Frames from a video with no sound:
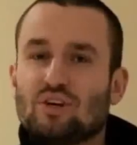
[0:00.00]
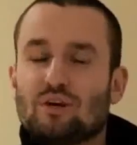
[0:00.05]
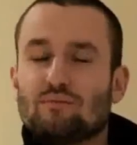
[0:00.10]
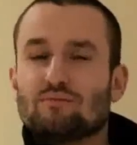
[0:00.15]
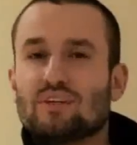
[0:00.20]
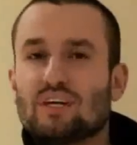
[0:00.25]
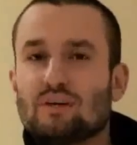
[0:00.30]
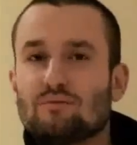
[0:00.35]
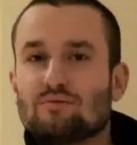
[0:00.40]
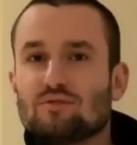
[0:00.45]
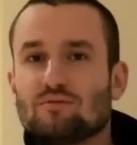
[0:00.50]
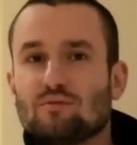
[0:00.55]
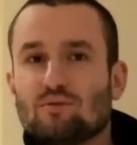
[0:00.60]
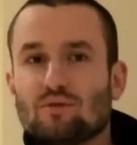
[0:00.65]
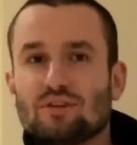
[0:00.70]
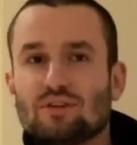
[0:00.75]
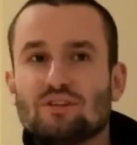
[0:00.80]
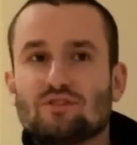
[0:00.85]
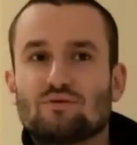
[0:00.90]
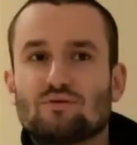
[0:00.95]
Trump type
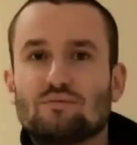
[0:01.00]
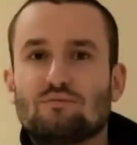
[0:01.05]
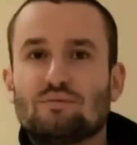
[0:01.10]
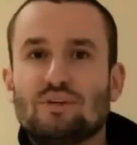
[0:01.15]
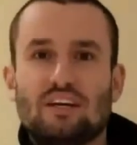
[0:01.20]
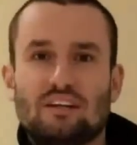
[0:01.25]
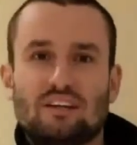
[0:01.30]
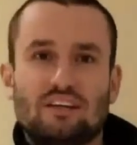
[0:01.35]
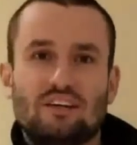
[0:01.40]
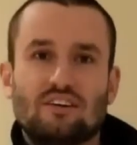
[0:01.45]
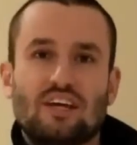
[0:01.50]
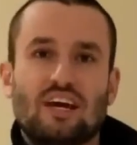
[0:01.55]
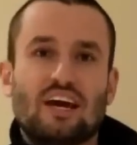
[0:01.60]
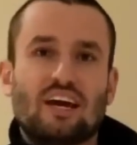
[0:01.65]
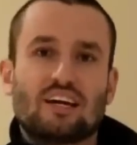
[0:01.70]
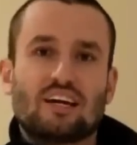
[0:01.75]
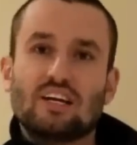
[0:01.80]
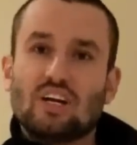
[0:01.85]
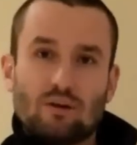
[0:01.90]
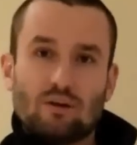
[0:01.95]
supporters would be, they're the
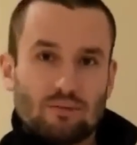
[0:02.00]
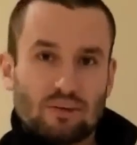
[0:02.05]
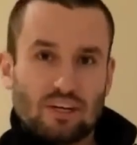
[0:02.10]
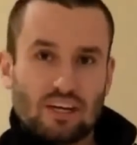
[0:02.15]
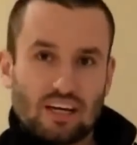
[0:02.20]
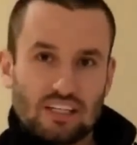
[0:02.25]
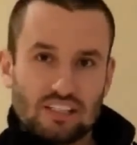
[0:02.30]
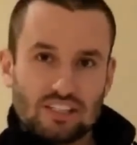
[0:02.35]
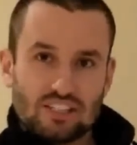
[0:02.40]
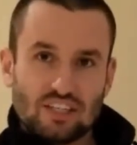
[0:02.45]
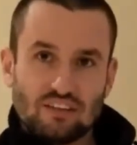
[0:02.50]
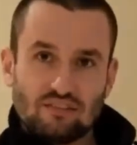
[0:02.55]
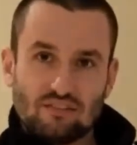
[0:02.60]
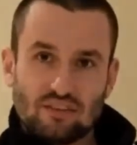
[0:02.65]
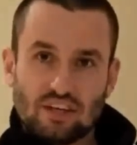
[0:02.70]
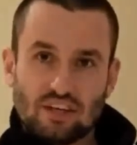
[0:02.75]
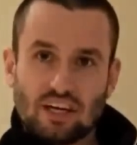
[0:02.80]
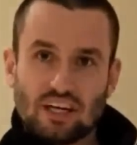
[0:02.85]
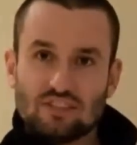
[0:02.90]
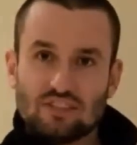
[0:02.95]
economic engine of the
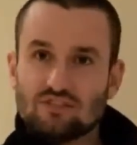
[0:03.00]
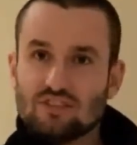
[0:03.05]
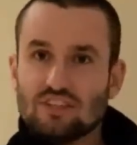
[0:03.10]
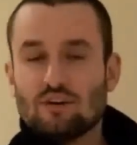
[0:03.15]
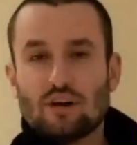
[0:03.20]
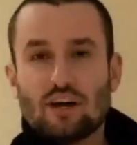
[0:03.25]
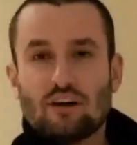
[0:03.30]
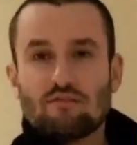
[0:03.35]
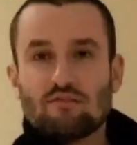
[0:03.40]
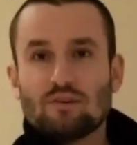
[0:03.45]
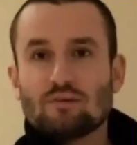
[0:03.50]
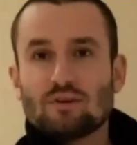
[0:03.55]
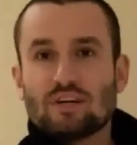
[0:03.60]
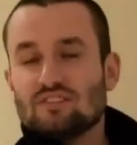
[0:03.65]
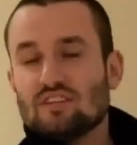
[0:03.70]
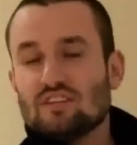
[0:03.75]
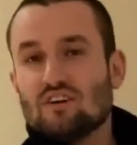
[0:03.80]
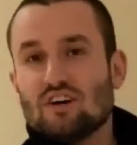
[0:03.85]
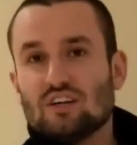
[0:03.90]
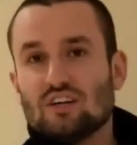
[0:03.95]
country. Everyone
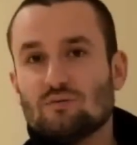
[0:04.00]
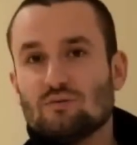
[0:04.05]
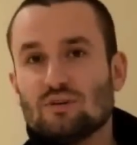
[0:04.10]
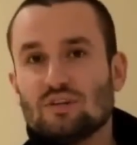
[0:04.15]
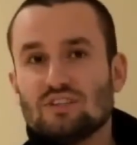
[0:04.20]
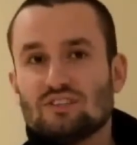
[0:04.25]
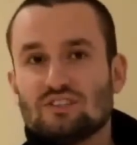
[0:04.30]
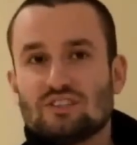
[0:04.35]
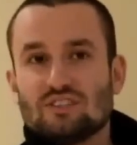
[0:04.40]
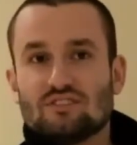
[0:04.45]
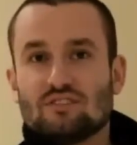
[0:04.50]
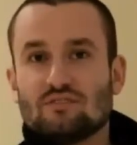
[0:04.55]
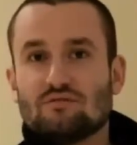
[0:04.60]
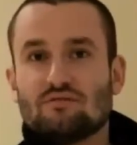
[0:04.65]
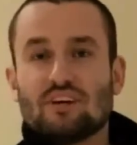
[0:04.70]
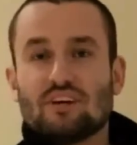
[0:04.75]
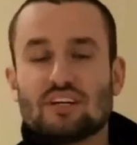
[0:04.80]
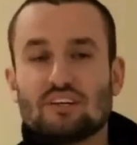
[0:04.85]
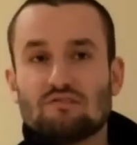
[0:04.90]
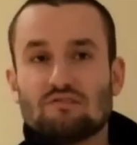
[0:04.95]
in Ottawa is just a
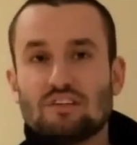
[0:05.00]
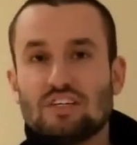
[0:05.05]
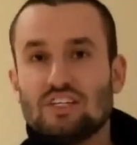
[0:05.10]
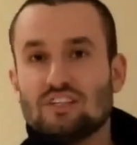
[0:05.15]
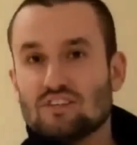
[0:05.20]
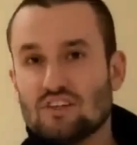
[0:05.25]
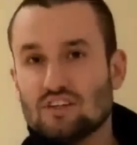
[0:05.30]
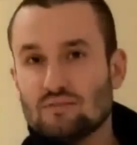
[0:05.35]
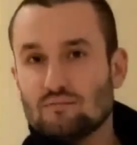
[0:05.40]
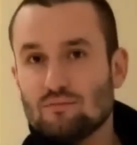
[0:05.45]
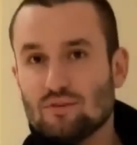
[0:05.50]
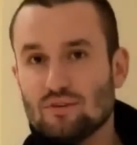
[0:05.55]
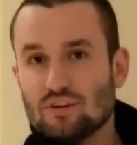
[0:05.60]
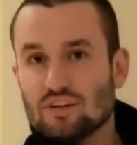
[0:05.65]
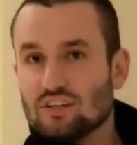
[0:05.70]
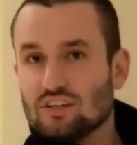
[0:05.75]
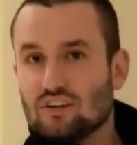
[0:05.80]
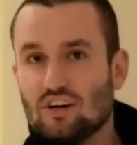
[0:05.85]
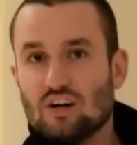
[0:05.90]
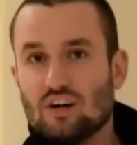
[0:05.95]
fucking retard
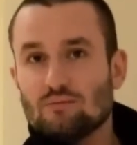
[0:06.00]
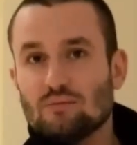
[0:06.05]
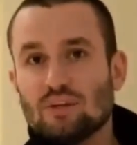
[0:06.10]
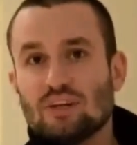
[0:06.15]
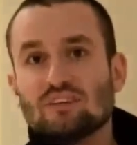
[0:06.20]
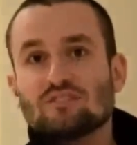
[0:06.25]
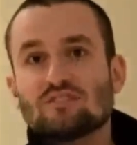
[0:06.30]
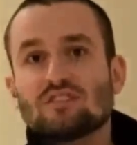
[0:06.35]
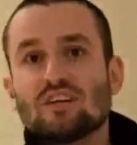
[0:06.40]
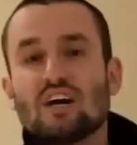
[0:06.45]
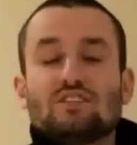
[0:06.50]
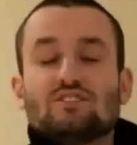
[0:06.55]
moron communist.